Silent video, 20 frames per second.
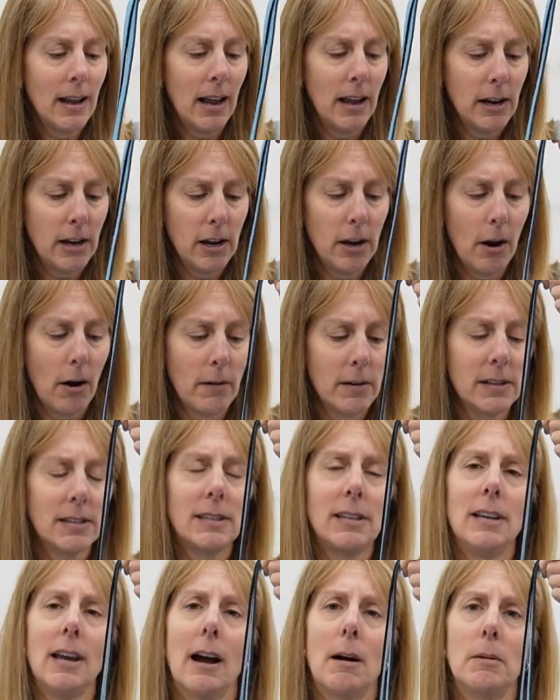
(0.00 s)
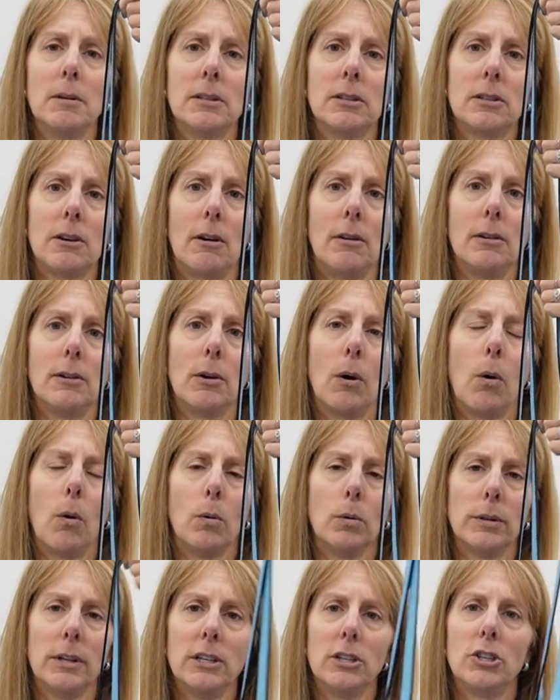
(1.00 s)
And you can already see how it's starting to
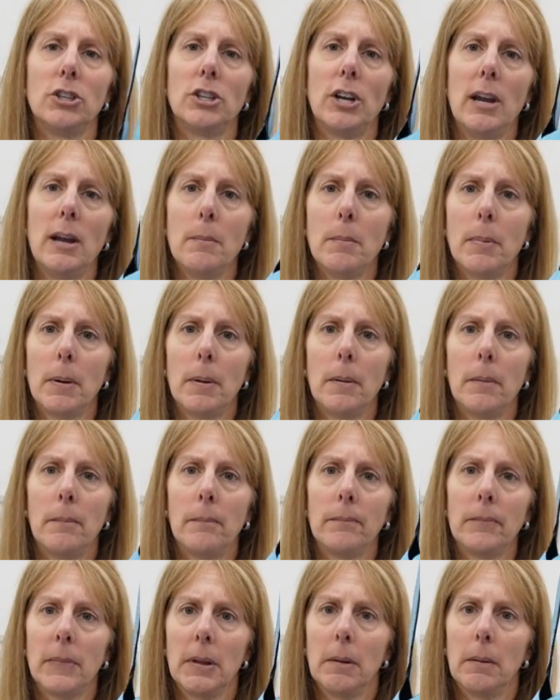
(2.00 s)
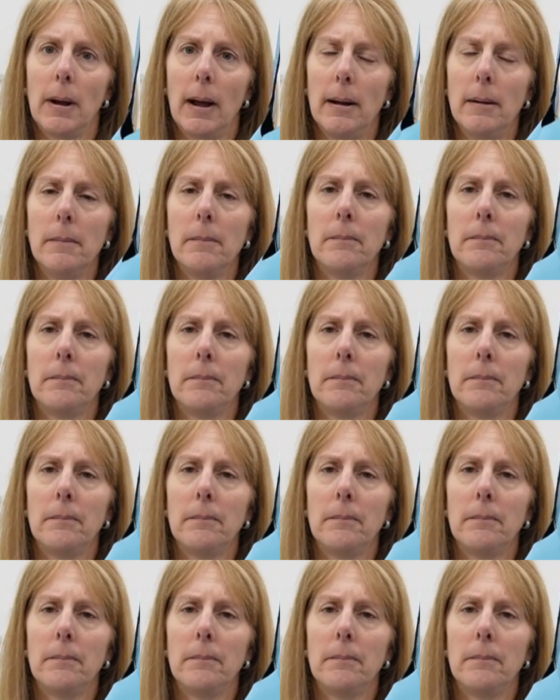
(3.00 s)
hold its shape, okay?